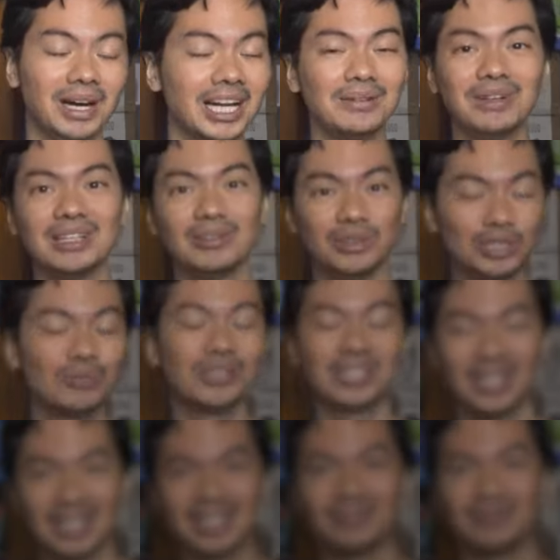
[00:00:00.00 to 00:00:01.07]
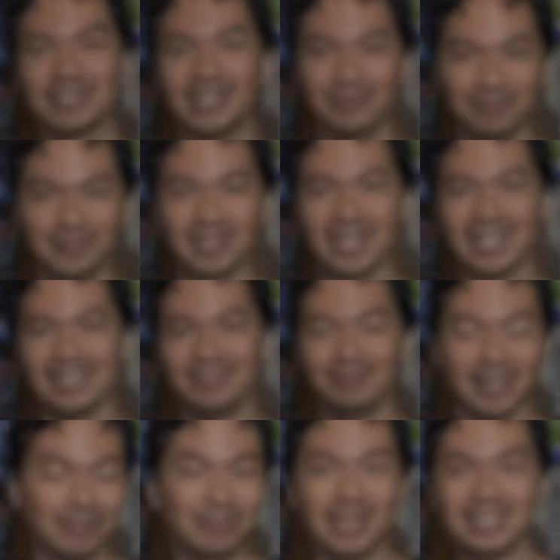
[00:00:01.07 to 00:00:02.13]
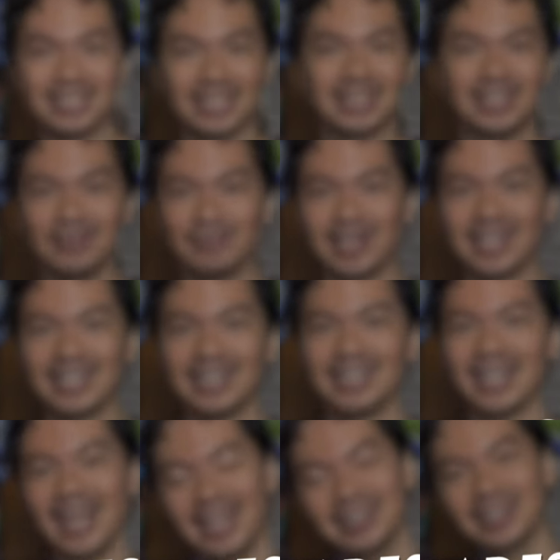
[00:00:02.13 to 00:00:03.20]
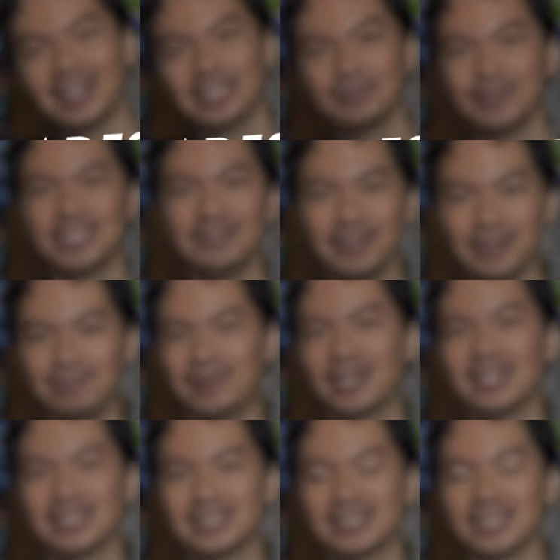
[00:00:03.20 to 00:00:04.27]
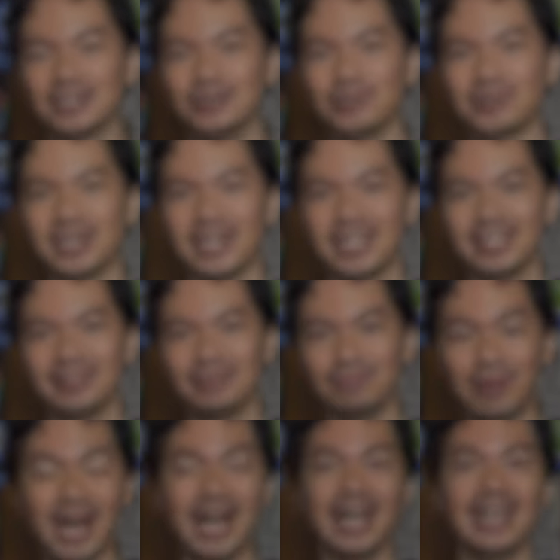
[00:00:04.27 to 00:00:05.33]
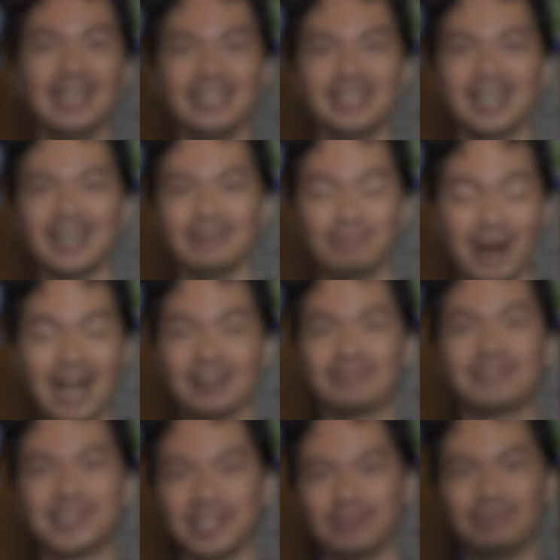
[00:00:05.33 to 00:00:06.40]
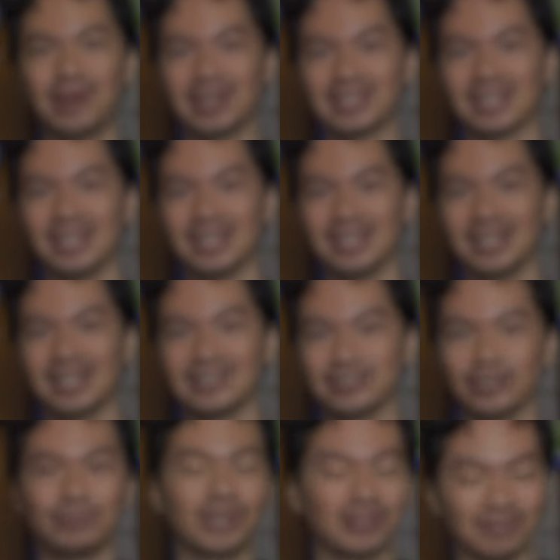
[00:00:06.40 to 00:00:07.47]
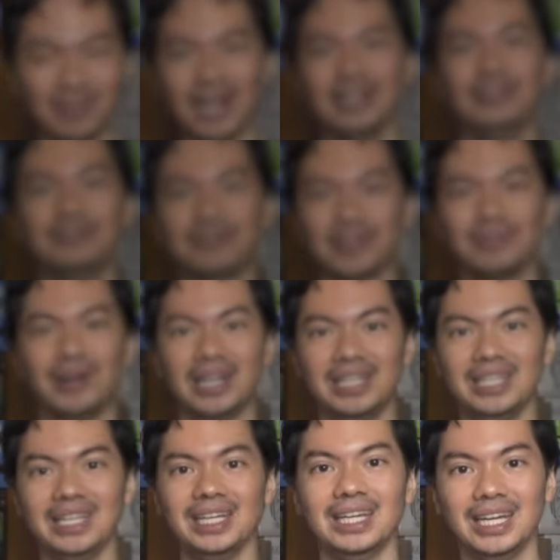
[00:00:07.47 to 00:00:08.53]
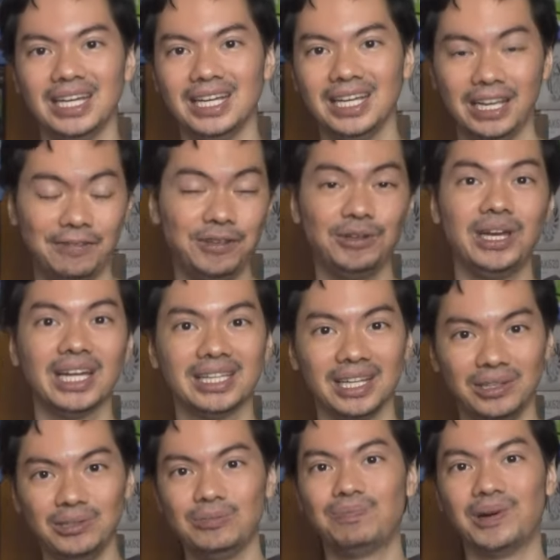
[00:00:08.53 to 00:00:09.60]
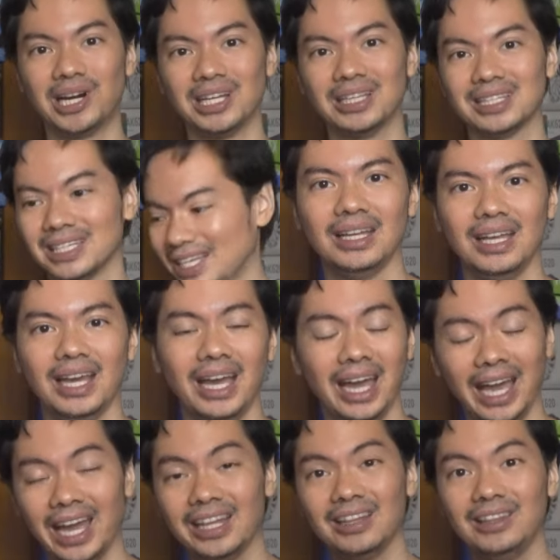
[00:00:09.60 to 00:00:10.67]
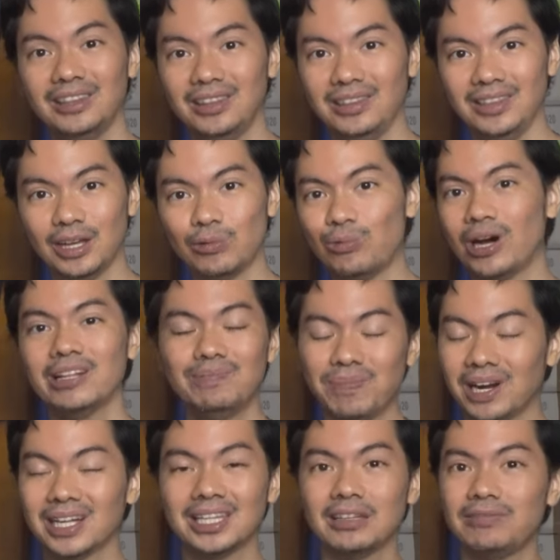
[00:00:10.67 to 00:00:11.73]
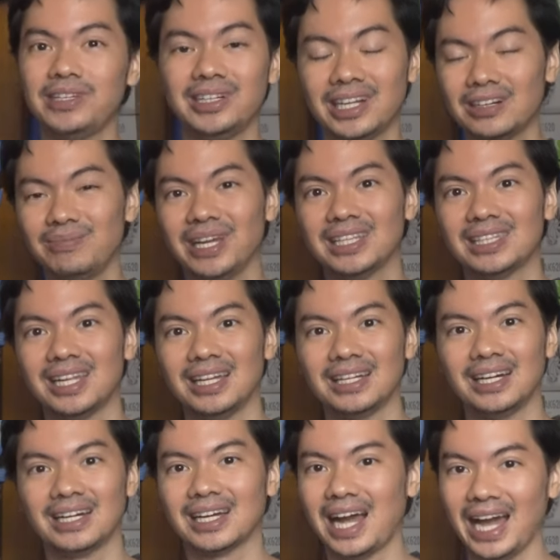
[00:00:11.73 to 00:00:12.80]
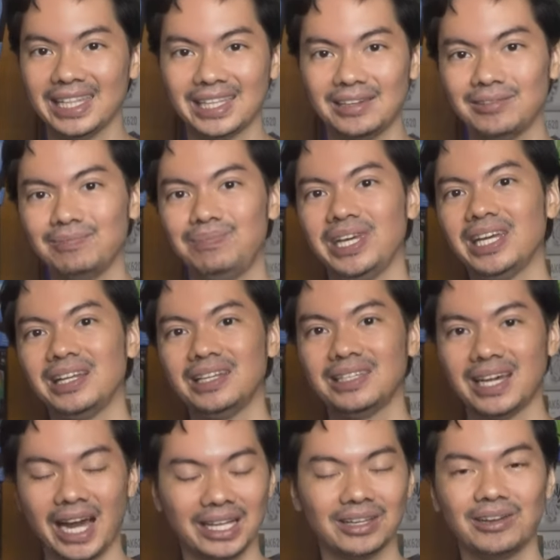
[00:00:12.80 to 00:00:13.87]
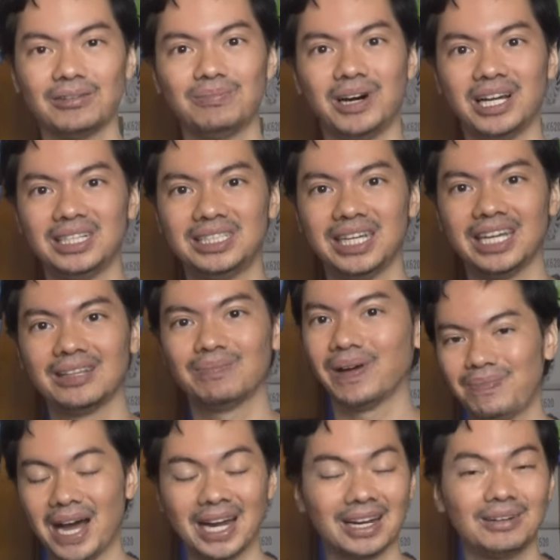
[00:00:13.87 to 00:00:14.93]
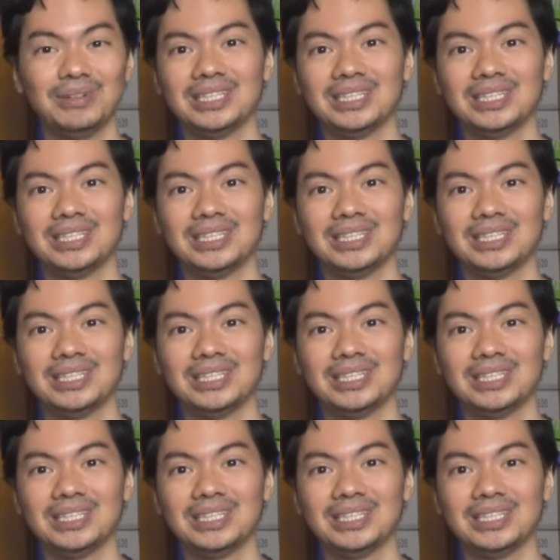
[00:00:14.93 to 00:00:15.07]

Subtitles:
baka naman gusto mo talaga mag-upgrade, may budget naman. And there are specific parts that you can buy na bang for your buck talaga. Sobrang value for money if you get a new part. And the one part that we recommend talaga kahit anong build, kahit anong budget, para